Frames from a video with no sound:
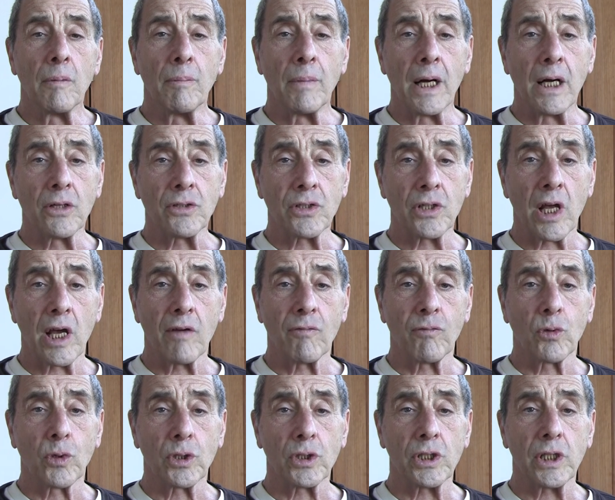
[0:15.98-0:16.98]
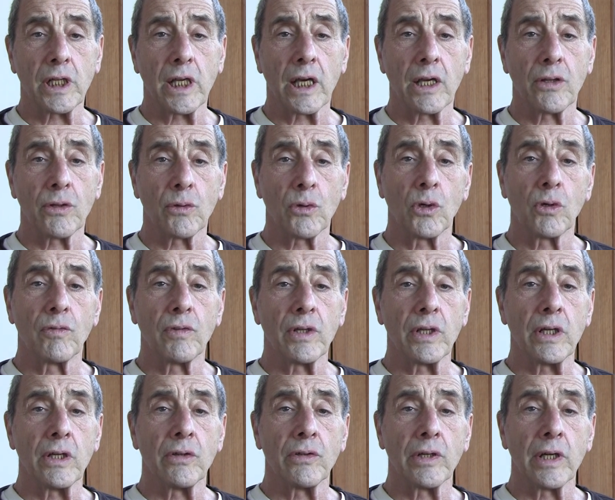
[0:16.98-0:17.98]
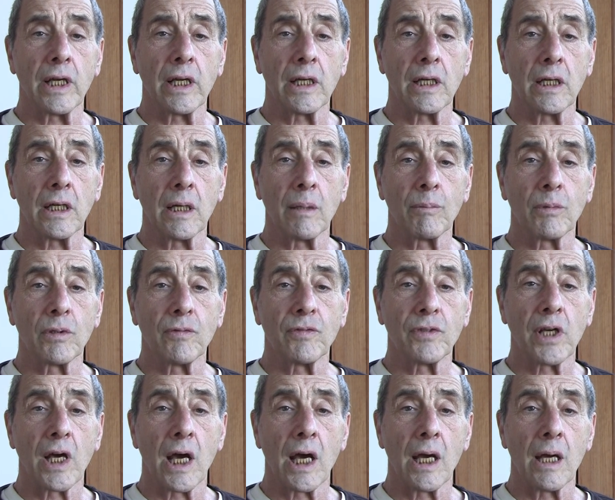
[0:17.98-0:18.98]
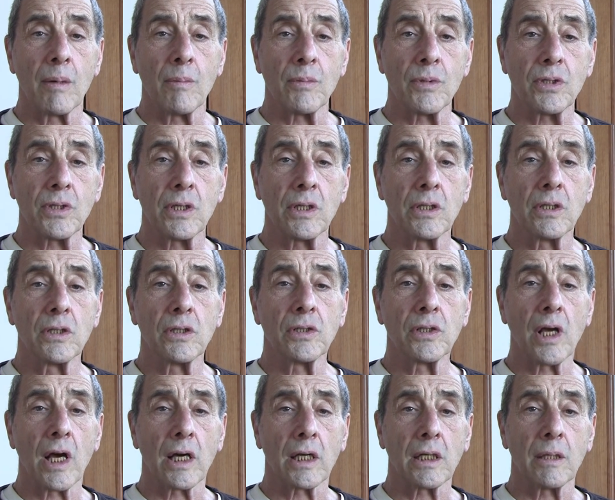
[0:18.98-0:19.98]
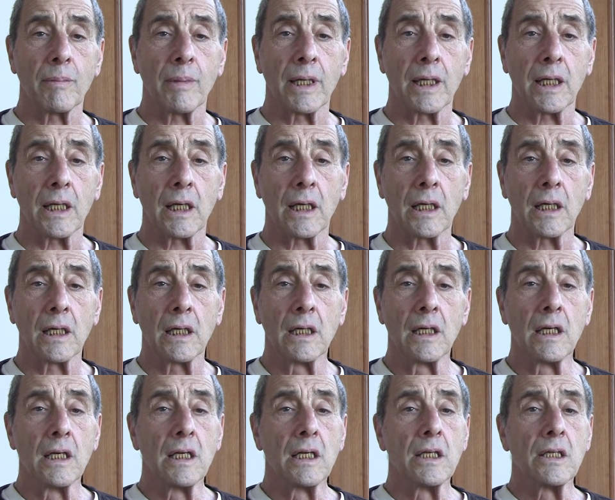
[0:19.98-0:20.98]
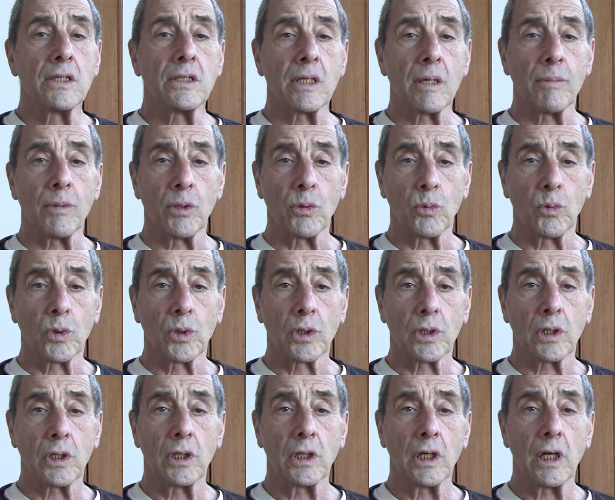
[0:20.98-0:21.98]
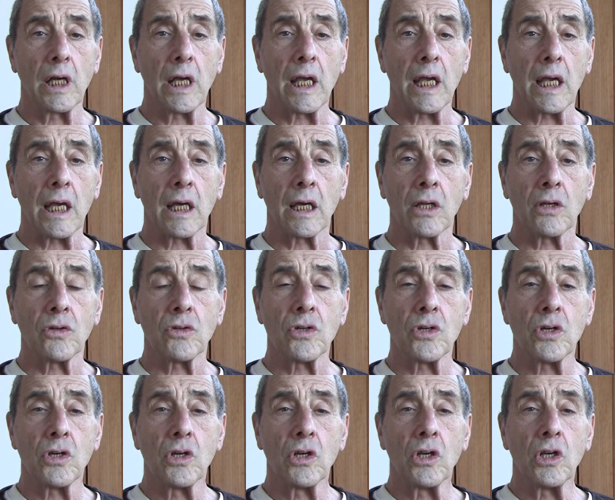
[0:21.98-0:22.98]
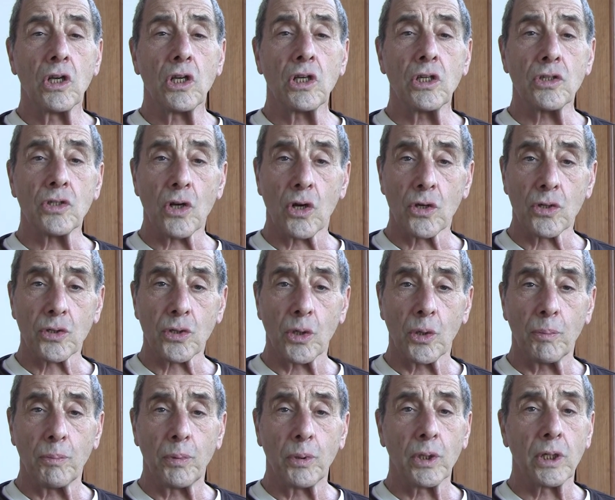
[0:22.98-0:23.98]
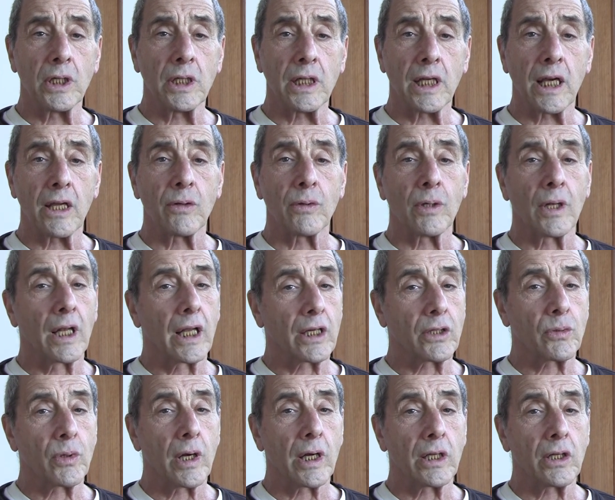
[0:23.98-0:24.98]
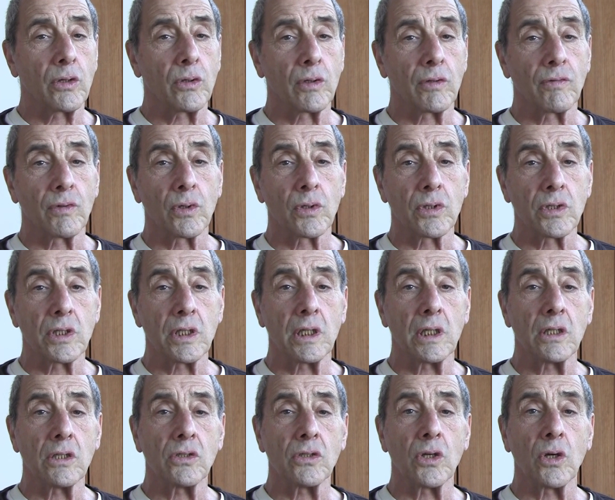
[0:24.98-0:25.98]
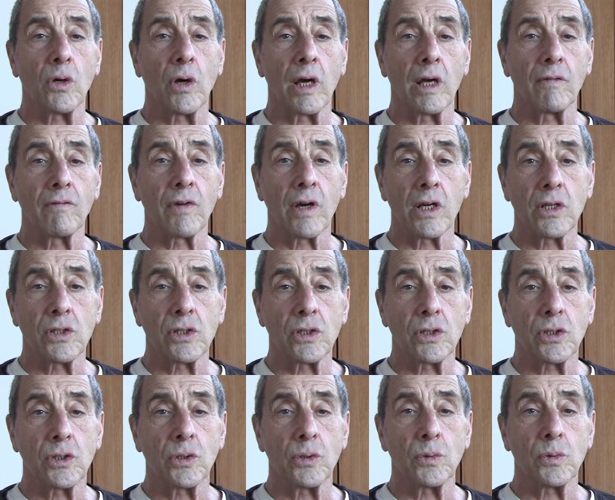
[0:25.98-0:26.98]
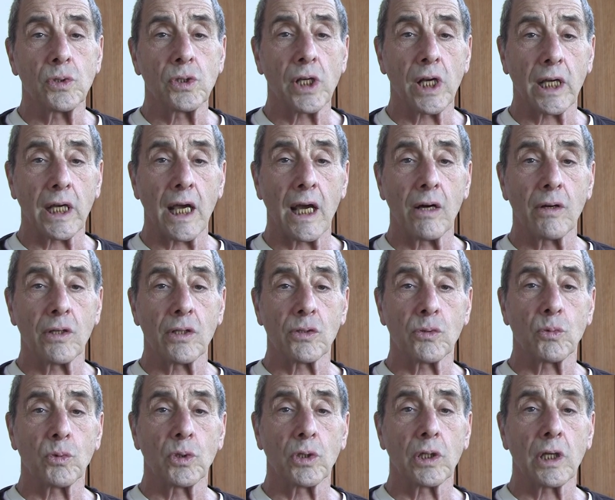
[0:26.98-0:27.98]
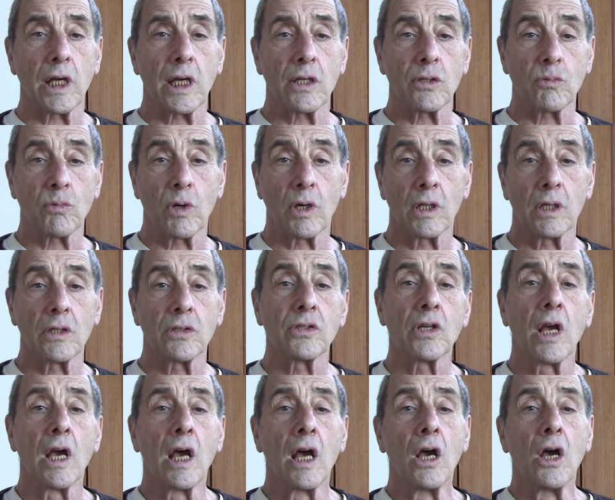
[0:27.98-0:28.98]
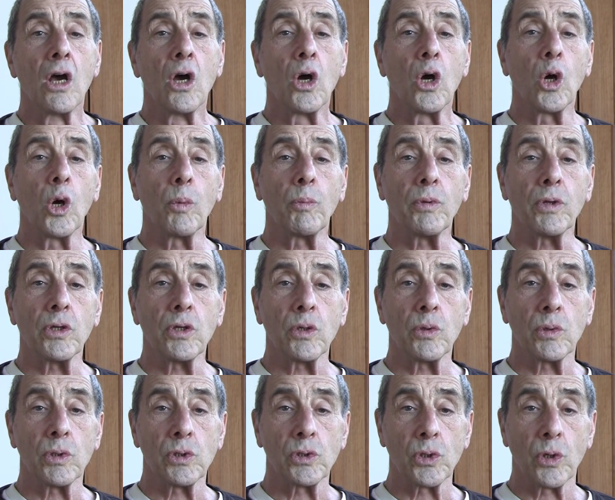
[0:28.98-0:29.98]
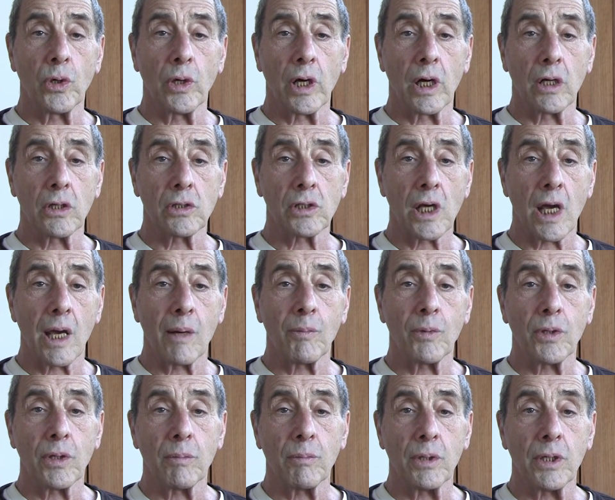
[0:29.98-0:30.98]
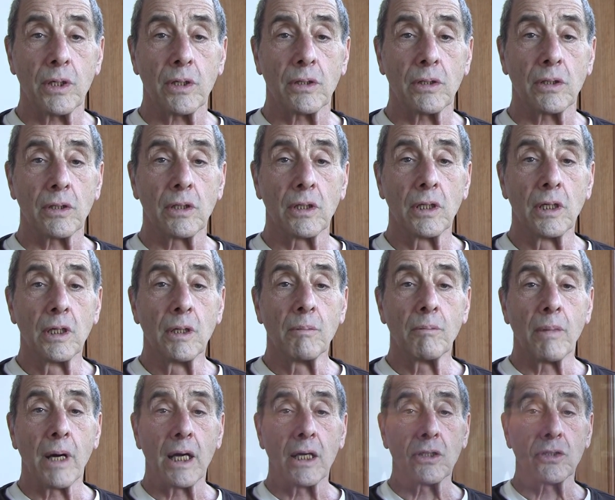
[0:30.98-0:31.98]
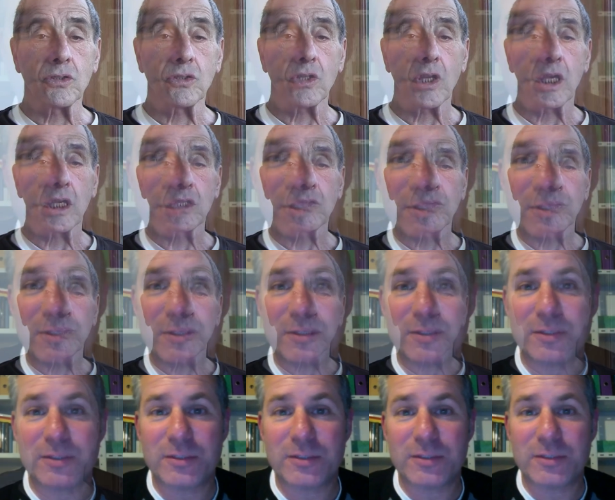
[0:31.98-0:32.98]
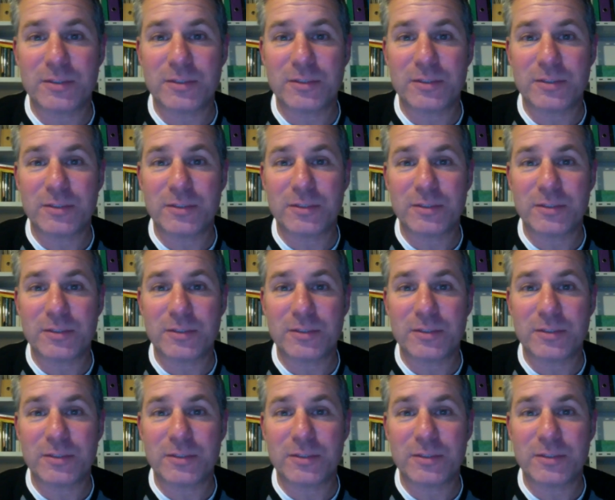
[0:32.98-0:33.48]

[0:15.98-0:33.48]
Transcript: Miles and I have worked together over the internet a number of times, documenting some of the work, and he's also putting together an electronic university, so I invite you to check out his work as well as hope that you enjoy our time with him here. Miles, thanks for being with us.